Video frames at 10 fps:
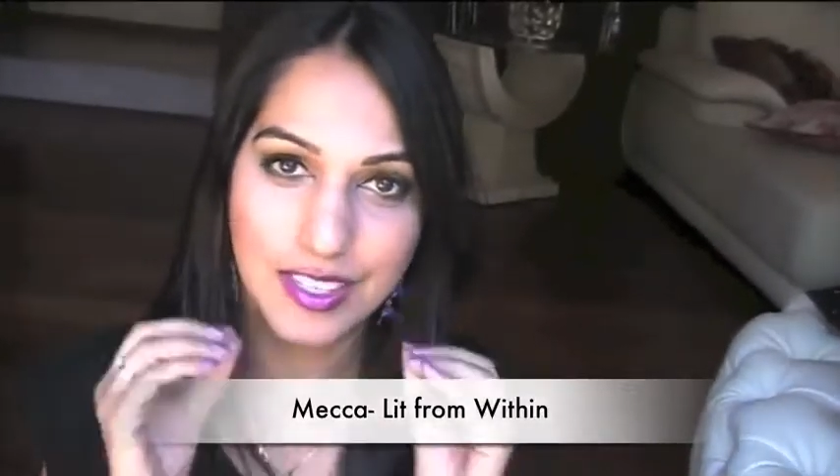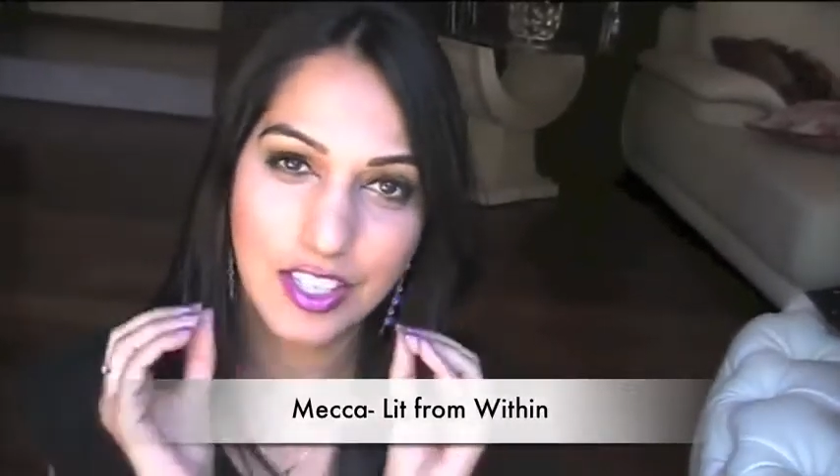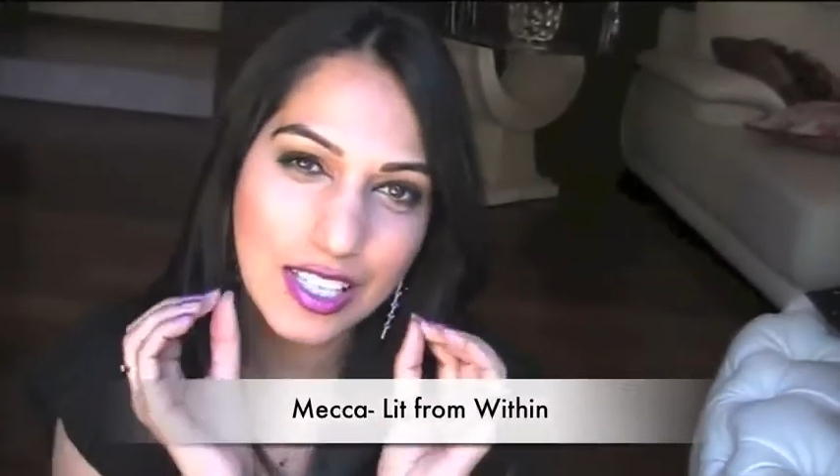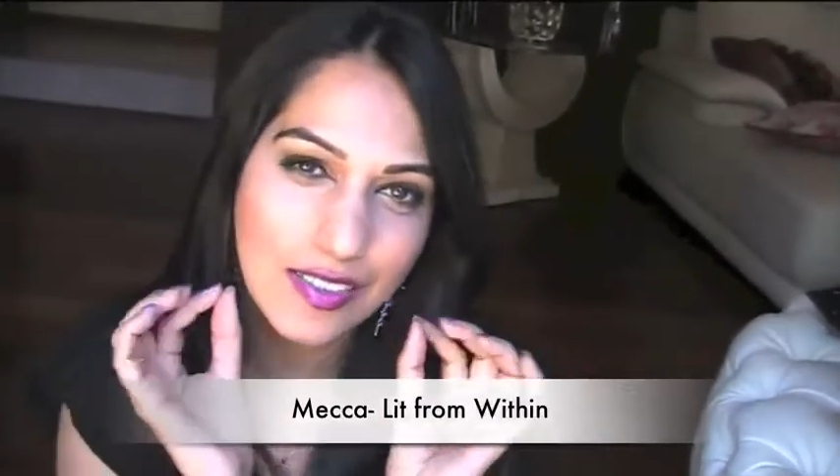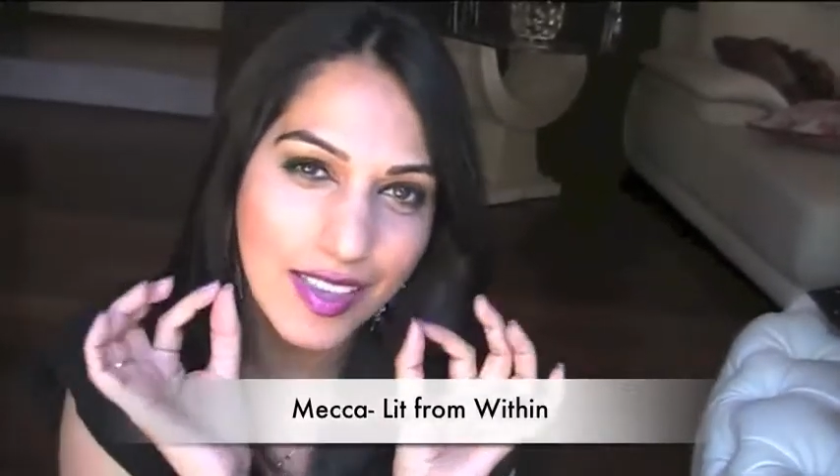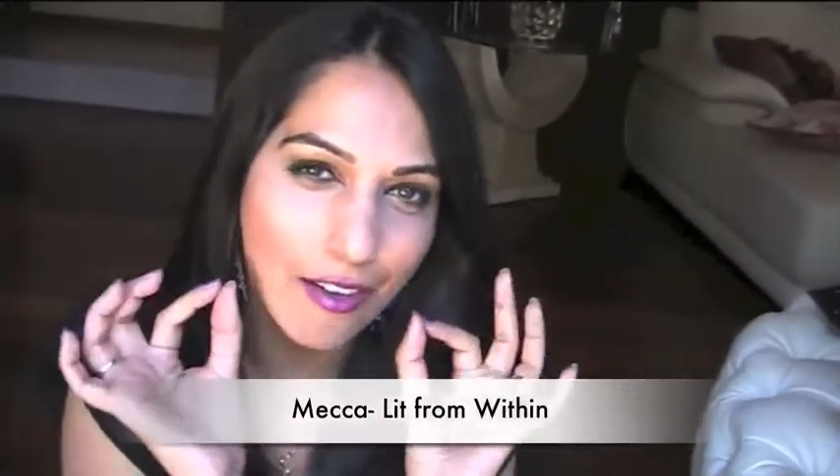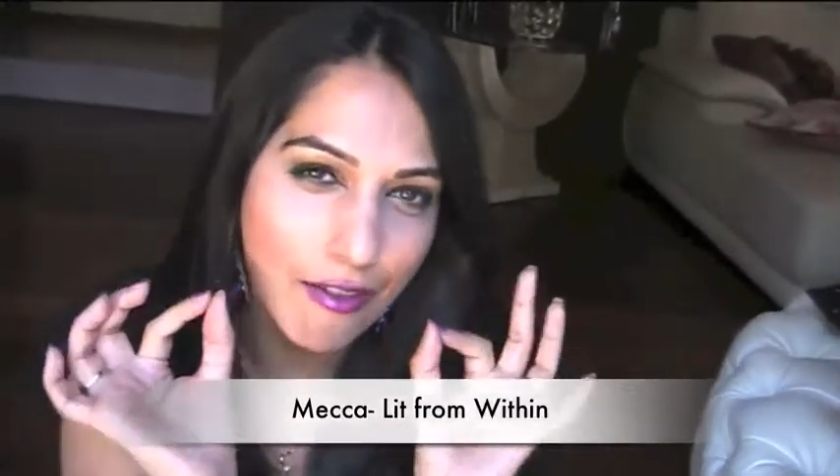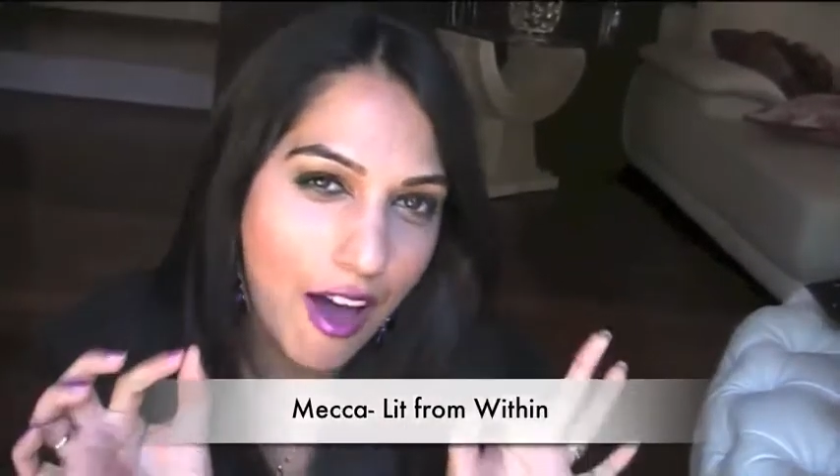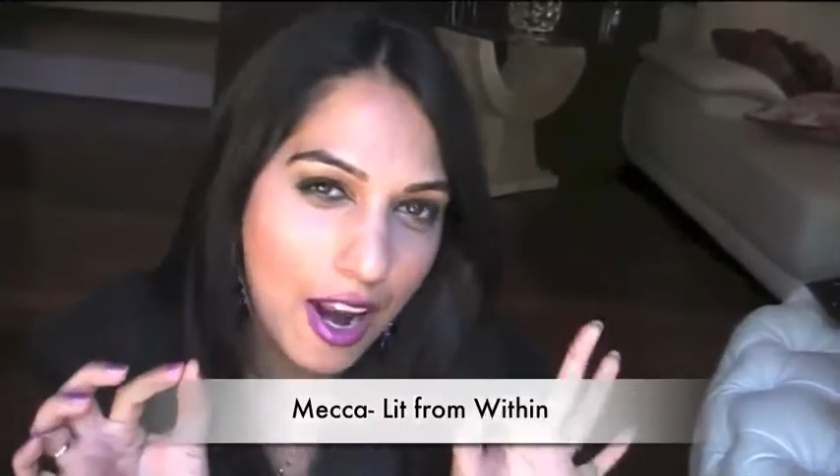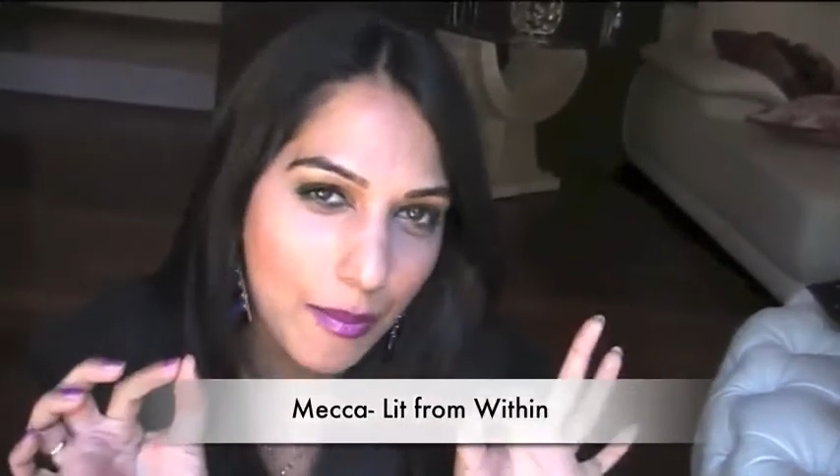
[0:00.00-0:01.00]
it just gives that
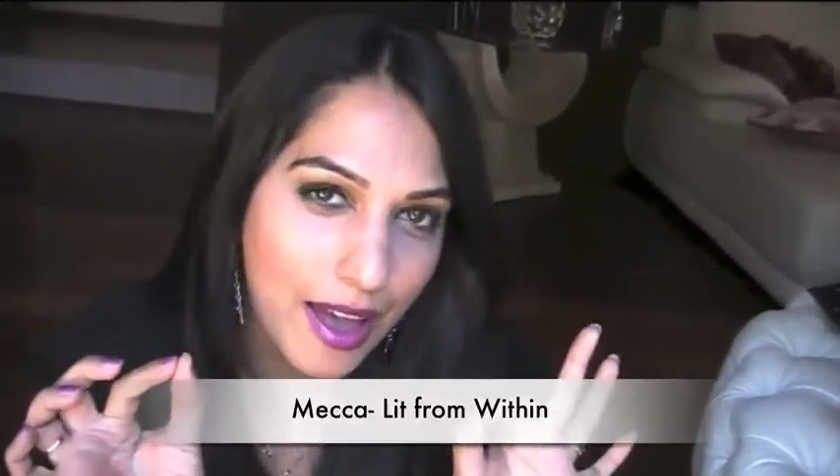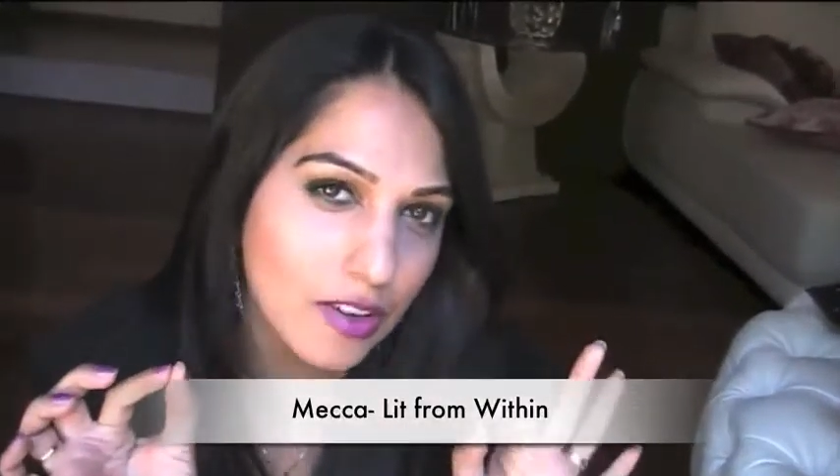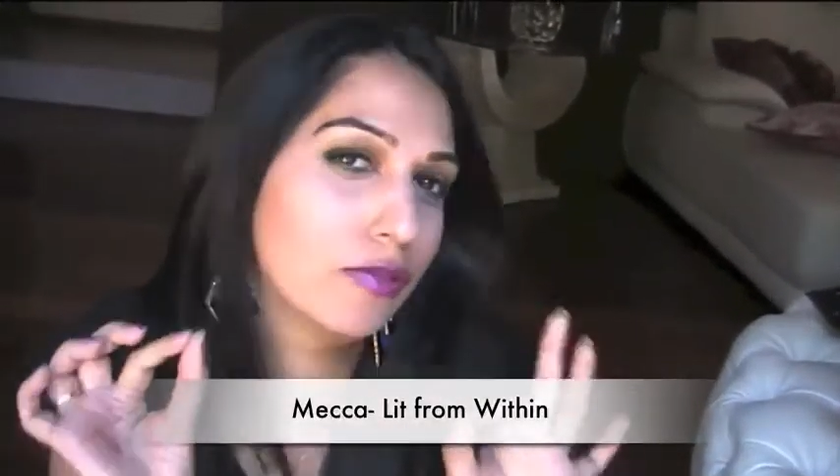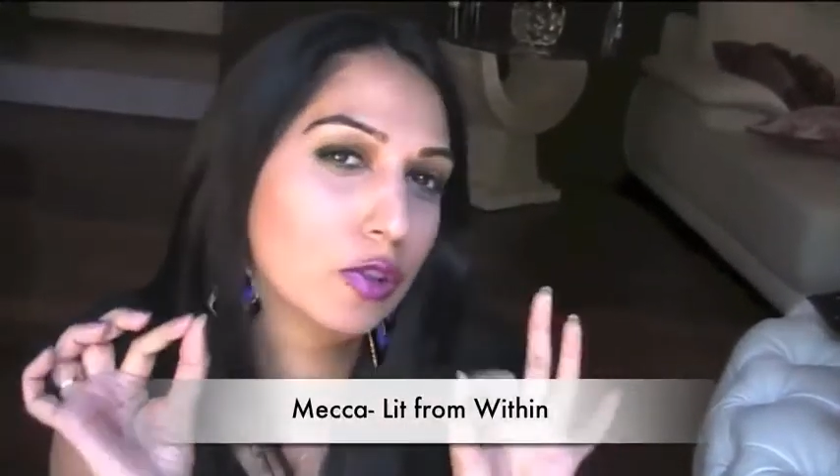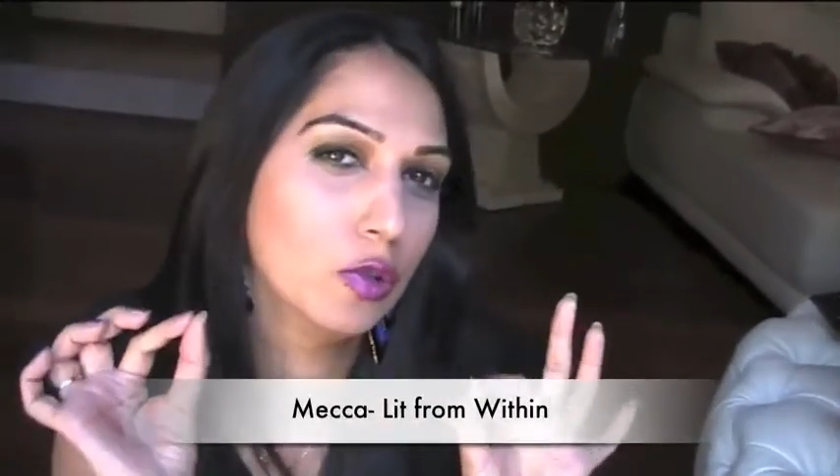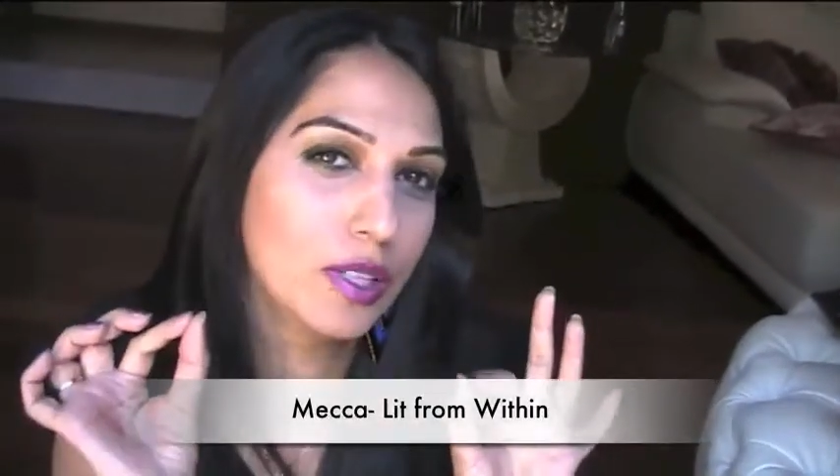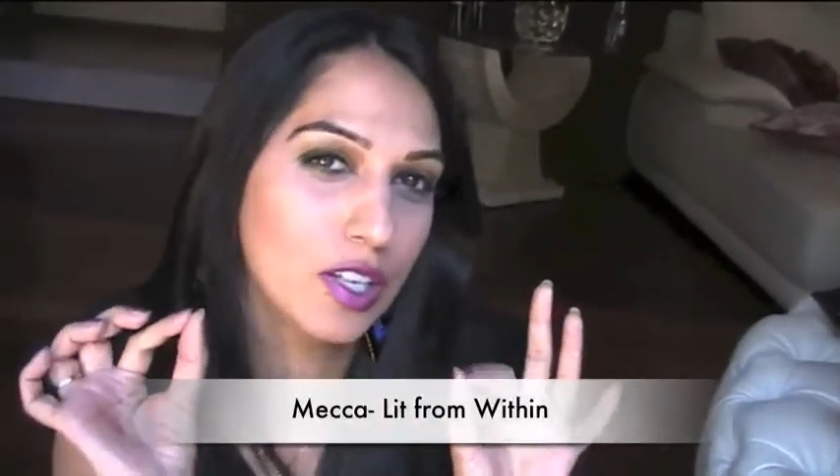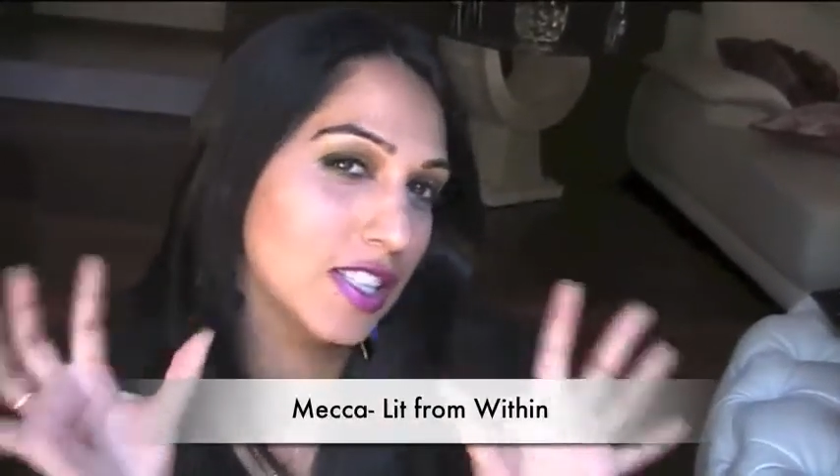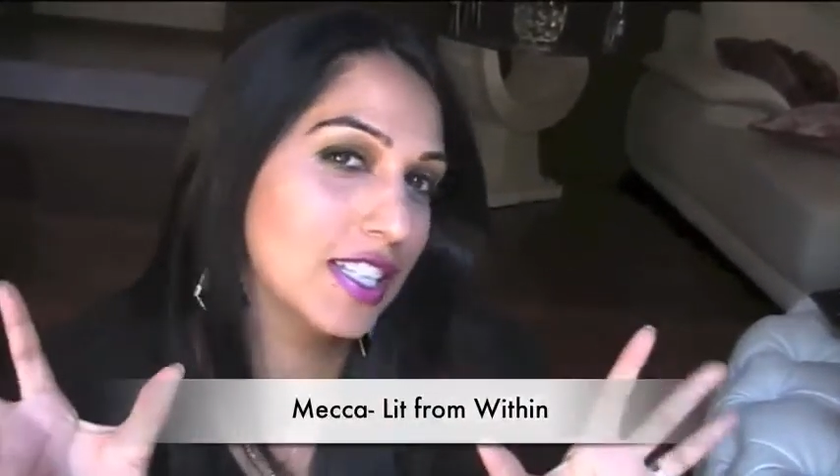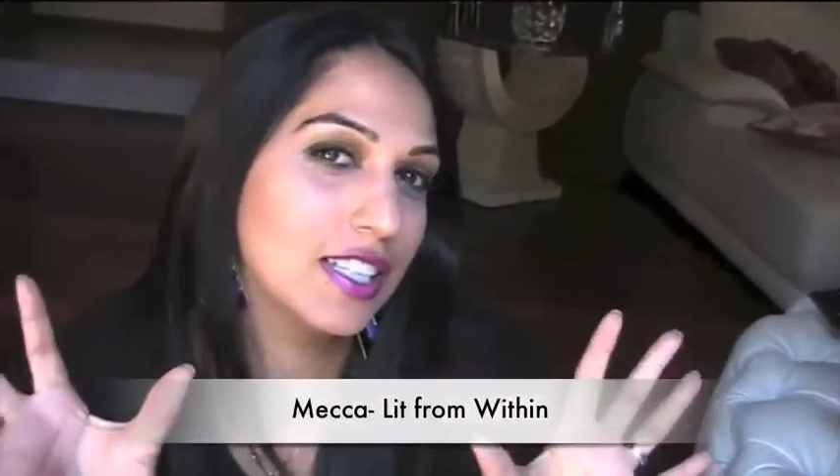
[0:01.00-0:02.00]
right amount of
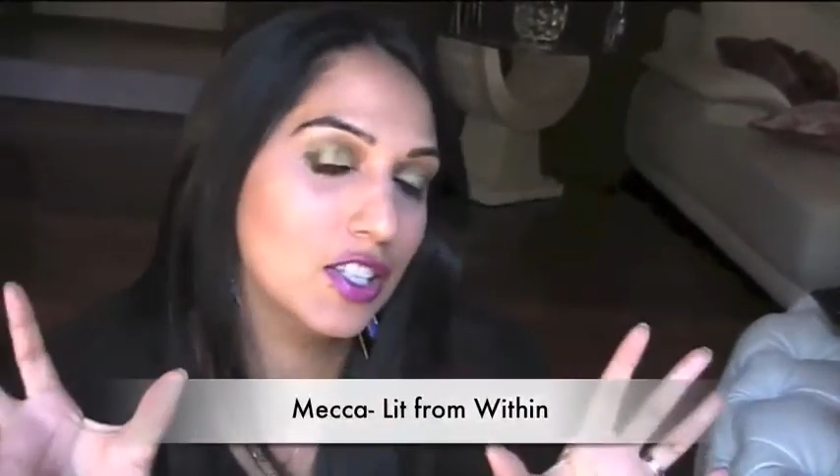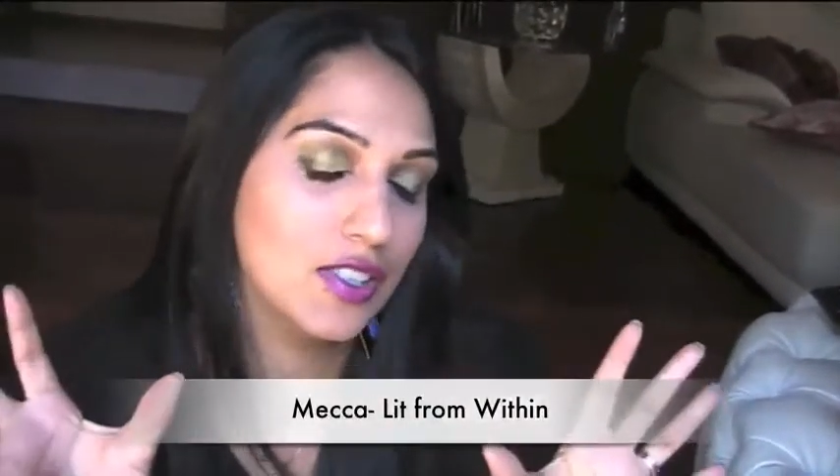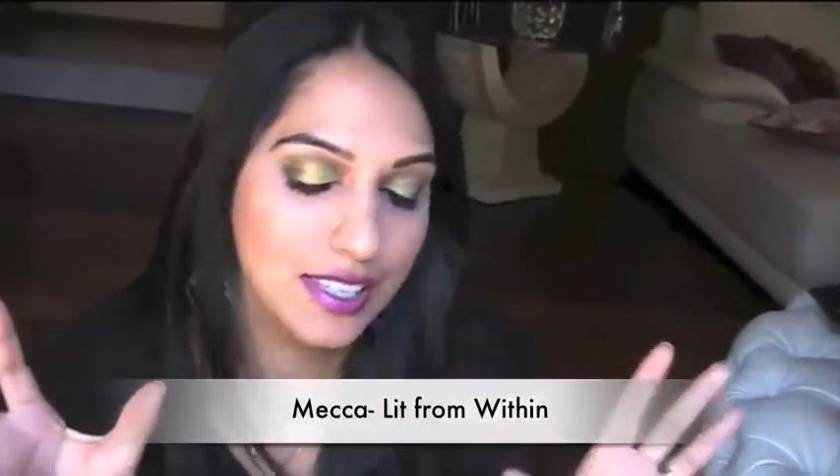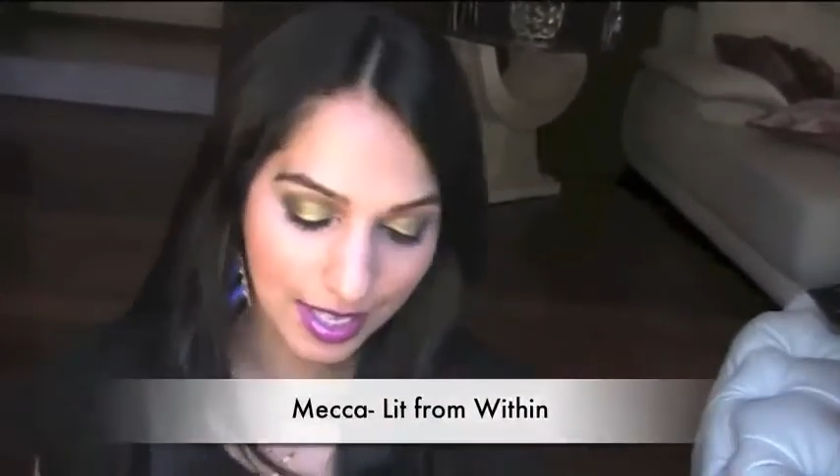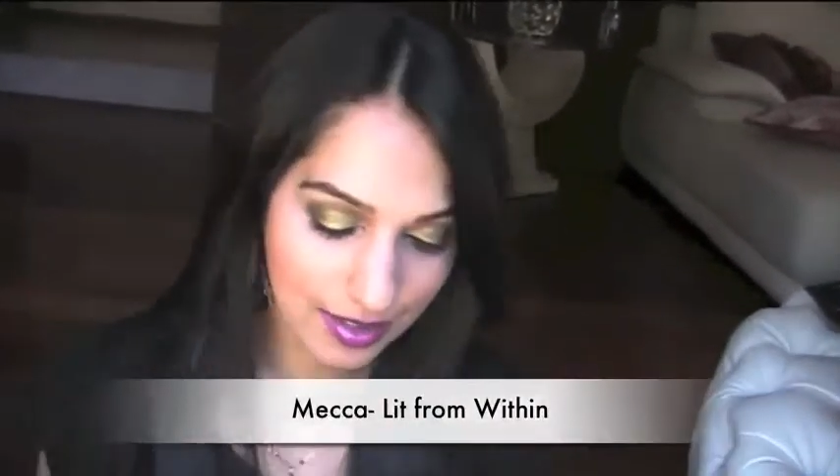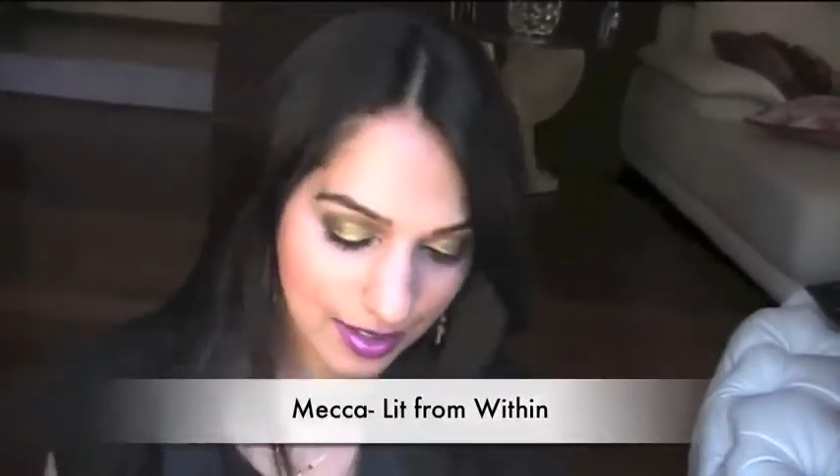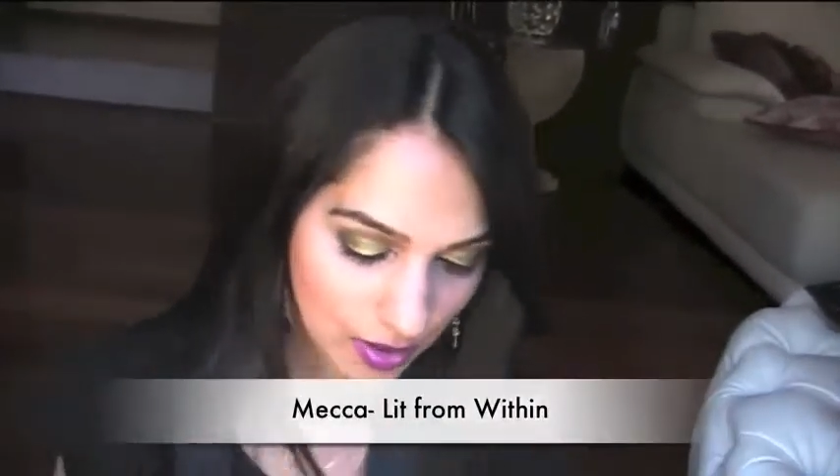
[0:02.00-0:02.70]
luminosity to the skin.